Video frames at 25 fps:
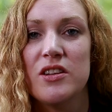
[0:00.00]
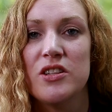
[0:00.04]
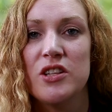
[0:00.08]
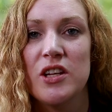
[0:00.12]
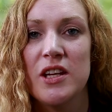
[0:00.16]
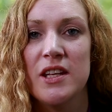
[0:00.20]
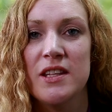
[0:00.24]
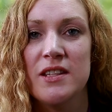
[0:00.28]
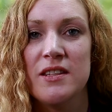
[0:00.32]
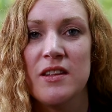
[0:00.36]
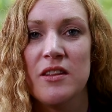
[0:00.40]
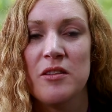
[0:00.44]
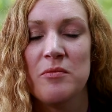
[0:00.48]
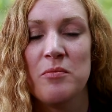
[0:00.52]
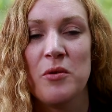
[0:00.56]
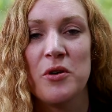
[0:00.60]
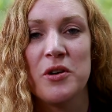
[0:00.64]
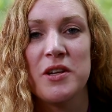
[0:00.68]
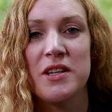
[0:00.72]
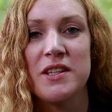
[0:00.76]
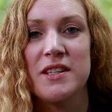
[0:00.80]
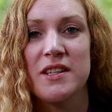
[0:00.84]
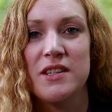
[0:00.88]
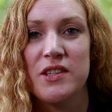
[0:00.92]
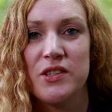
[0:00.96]
Genes are the
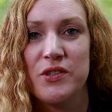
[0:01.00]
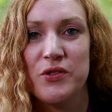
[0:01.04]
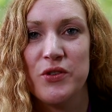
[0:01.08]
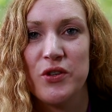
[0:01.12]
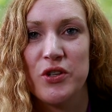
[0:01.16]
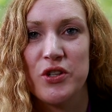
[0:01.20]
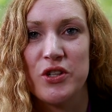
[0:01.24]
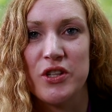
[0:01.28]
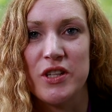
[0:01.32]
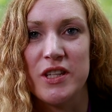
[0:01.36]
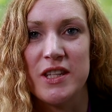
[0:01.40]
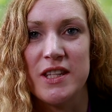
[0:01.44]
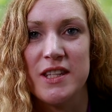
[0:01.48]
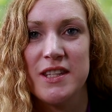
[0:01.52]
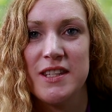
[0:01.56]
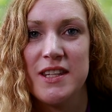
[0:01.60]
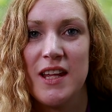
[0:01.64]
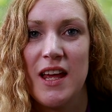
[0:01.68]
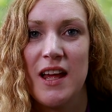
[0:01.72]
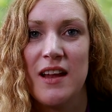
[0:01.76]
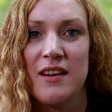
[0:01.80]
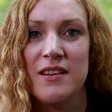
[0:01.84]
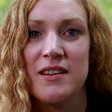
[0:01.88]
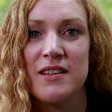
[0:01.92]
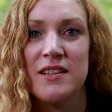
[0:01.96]
body's instructions
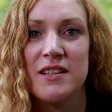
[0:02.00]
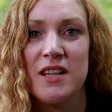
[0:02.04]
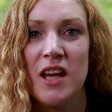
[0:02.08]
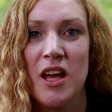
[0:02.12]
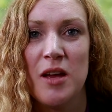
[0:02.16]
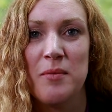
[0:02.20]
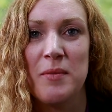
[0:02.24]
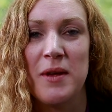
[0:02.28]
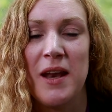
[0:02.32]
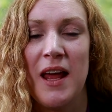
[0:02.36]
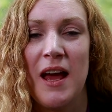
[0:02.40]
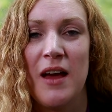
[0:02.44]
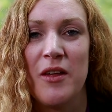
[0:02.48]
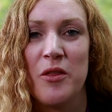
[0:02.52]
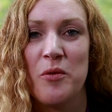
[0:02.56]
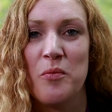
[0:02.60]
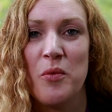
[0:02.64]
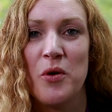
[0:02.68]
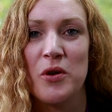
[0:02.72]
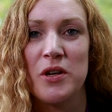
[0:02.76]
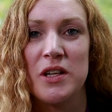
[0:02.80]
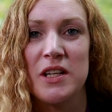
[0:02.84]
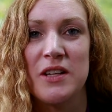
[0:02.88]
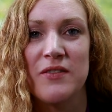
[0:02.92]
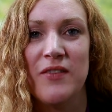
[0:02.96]
and determine how the
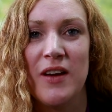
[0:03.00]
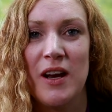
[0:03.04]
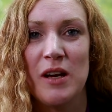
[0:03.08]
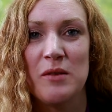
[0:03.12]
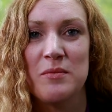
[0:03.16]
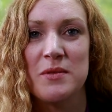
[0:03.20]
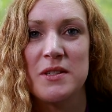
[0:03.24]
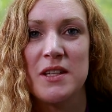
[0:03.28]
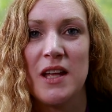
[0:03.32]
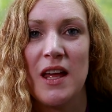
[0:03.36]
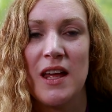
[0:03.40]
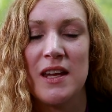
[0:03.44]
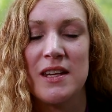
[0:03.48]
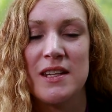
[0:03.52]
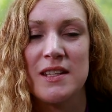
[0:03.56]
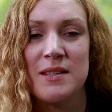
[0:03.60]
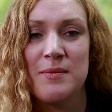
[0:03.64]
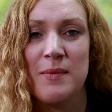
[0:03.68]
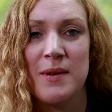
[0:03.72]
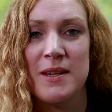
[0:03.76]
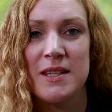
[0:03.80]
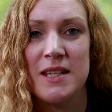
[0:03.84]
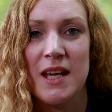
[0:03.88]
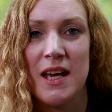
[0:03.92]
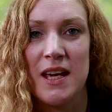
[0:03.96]
body develops and
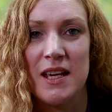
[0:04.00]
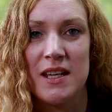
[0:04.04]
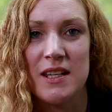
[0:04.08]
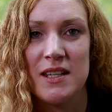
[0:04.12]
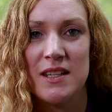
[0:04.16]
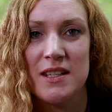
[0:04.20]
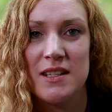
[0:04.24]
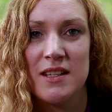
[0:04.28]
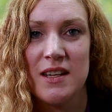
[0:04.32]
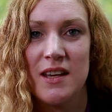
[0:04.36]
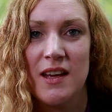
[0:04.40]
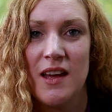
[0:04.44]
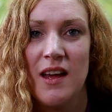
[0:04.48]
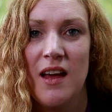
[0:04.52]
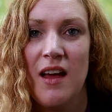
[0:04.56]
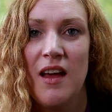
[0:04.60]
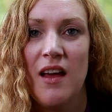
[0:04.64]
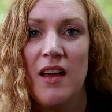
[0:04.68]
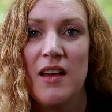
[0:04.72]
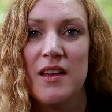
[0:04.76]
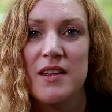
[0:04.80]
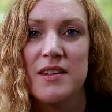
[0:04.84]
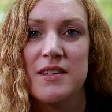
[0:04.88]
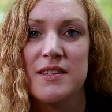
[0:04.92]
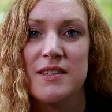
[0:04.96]
is maintained.
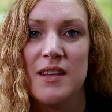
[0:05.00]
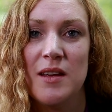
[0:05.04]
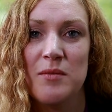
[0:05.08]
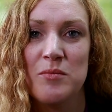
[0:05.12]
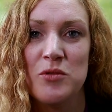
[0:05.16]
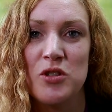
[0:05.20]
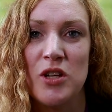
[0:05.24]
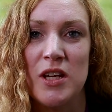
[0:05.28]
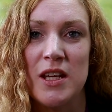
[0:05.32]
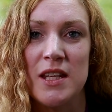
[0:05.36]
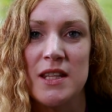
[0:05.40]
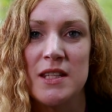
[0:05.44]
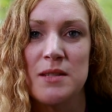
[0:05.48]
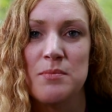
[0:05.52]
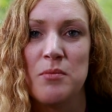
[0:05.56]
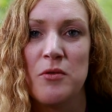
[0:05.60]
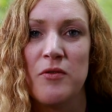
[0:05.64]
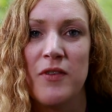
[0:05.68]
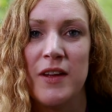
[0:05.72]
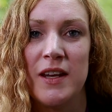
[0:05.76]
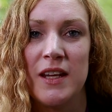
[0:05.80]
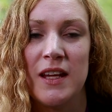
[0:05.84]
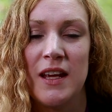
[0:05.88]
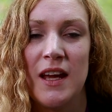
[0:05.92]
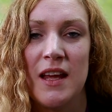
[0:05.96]
Some genes
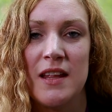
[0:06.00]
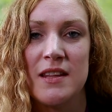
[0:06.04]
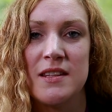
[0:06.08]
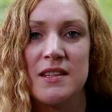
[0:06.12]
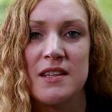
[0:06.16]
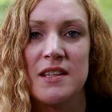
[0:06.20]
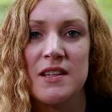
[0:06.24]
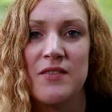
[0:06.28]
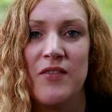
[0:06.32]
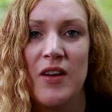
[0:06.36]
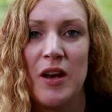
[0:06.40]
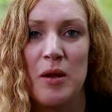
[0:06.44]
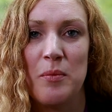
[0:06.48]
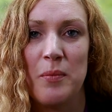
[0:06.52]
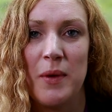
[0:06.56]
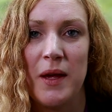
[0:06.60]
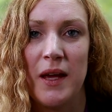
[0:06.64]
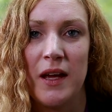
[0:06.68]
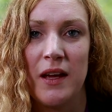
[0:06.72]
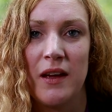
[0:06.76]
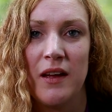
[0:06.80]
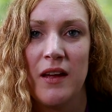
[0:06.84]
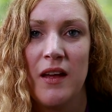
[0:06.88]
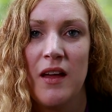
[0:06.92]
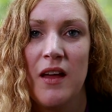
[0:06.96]
prevent cancer
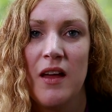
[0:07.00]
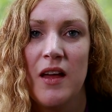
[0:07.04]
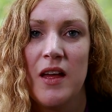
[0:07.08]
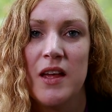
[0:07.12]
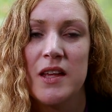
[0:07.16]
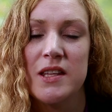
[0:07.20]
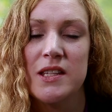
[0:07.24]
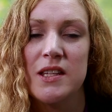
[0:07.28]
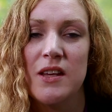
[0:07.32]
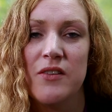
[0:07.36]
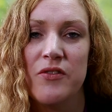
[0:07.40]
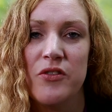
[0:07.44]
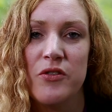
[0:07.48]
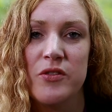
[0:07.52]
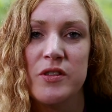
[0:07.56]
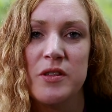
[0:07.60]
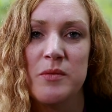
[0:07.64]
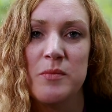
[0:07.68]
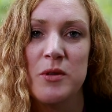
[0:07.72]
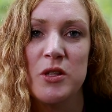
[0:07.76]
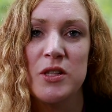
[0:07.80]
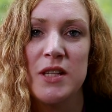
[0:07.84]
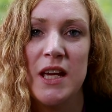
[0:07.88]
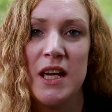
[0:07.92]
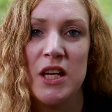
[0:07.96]
developing, so if there's a
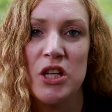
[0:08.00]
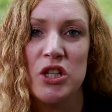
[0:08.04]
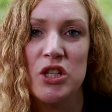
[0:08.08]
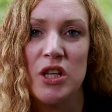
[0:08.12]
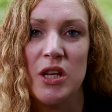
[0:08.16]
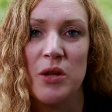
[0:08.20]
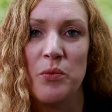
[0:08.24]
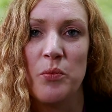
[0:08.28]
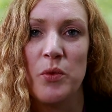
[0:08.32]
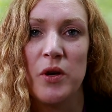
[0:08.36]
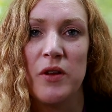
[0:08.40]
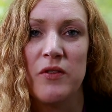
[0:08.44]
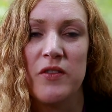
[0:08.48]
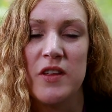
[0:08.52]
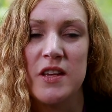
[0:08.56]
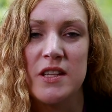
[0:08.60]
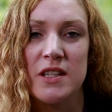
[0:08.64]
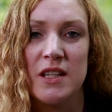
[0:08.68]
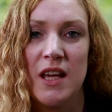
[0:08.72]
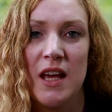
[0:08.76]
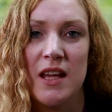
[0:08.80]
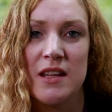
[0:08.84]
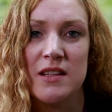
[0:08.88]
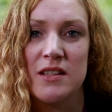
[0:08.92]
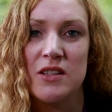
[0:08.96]
mutation in one of these
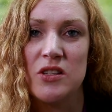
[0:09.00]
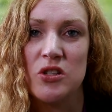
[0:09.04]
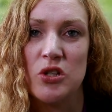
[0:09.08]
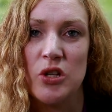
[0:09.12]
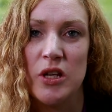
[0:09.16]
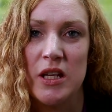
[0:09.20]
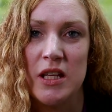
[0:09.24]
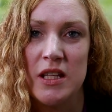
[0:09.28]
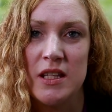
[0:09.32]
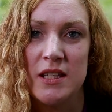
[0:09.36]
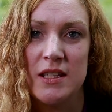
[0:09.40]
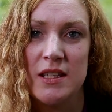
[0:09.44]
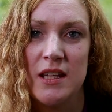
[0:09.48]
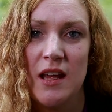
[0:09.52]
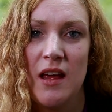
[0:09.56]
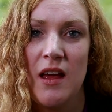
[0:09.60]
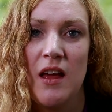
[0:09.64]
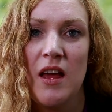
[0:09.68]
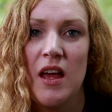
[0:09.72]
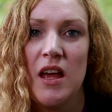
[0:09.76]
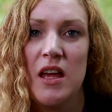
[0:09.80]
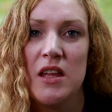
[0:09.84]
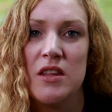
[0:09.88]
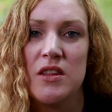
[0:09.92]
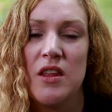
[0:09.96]
cancer genes,
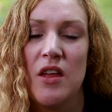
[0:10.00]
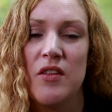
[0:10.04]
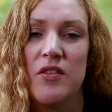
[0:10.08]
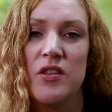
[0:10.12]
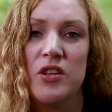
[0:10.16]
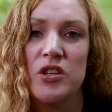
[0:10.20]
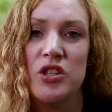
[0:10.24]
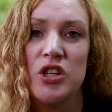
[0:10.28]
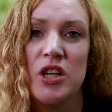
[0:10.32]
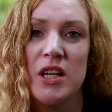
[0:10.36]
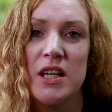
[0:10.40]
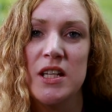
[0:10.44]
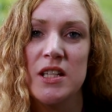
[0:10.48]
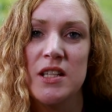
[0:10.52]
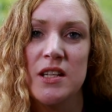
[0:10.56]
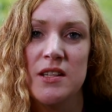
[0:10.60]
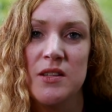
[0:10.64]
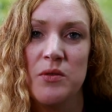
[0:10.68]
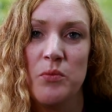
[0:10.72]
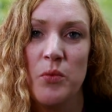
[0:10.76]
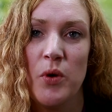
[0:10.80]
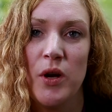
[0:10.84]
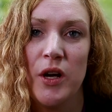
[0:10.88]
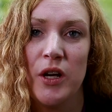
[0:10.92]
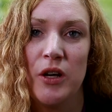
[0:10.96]
then the gene
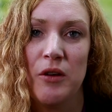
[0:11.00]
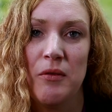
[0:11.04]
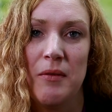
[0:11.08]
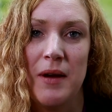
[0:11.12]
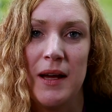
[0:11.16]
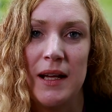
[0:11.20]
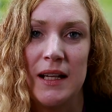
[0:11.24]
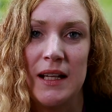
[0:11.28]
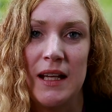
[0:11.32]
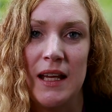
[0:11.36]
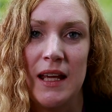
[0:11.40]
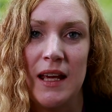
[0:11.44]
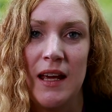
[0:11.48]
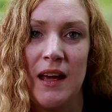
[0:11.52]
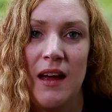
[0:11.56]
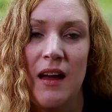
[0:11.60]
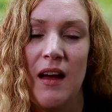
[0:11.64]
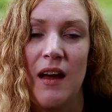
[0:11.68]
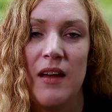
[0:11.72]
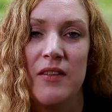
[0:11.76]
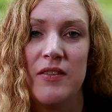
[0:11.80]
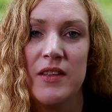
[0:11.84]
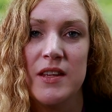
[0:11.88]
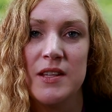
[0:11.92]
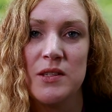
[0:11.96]
doesn't work correctly
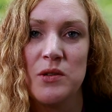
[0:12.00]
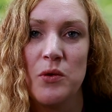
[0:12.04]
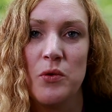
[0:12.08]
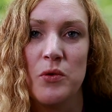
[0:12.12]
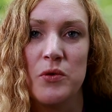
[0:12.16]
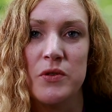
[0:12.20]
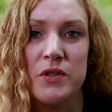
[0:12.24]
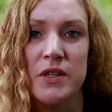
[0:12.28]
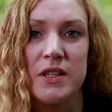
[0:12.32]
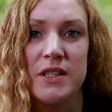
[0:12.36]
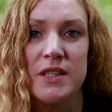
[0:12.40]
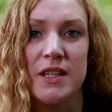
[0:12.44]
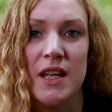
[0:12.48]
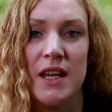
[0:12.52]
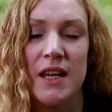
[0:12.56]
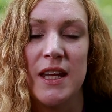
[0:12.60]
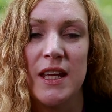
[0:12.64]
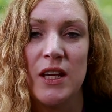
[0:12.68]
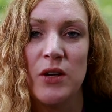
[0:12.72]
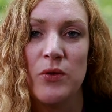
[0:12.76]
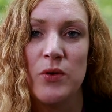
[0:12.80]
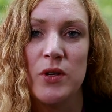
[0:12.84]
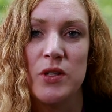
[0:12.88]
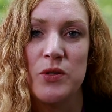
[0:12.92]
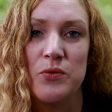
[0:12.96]
and this causes an
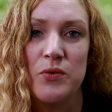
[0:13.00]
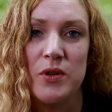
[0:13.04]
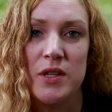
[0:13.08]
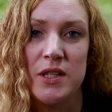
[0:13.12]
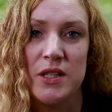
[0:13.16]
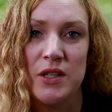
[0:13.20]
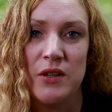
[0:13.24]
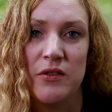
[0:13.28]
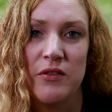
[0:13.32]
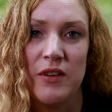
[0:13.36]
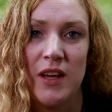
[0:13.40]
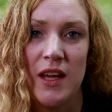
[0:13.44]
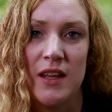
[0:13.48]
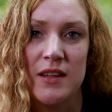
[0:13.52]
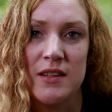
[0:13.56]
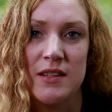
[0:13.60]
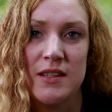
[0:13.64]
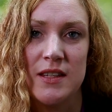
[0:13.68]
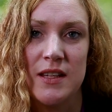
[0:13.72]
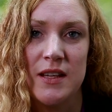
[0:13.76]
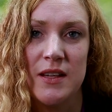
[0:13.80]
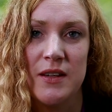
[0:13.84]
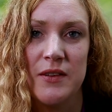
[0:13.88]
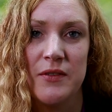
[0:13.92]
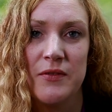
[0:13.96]
increased risk of
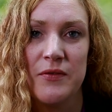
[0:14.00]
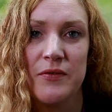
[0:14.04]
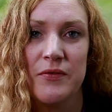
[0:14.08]
cancer.